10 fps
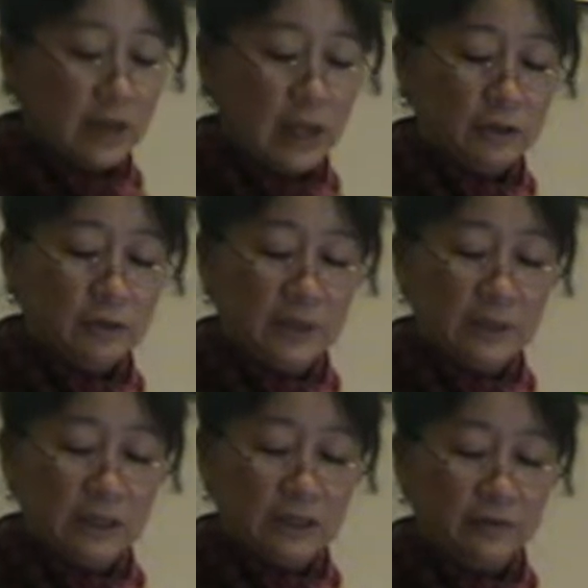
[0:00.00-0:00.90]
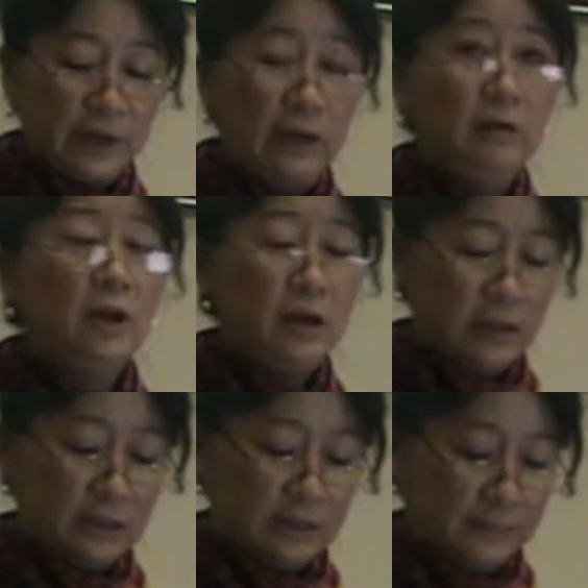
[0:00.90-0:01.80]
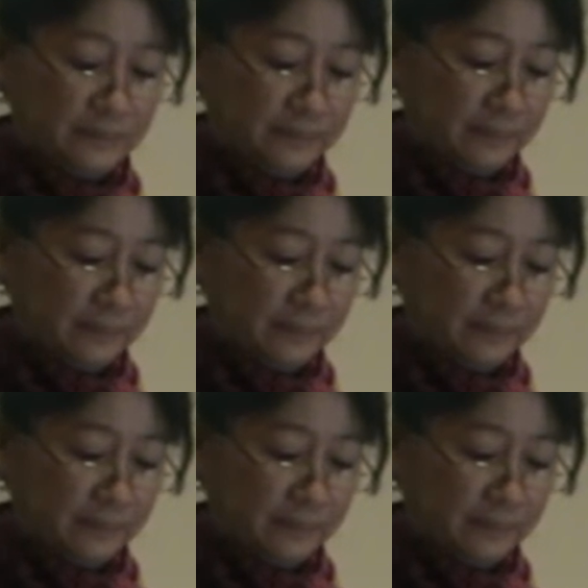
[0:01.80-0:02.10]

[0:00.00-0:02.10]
on how to meet the needs of EAL learners.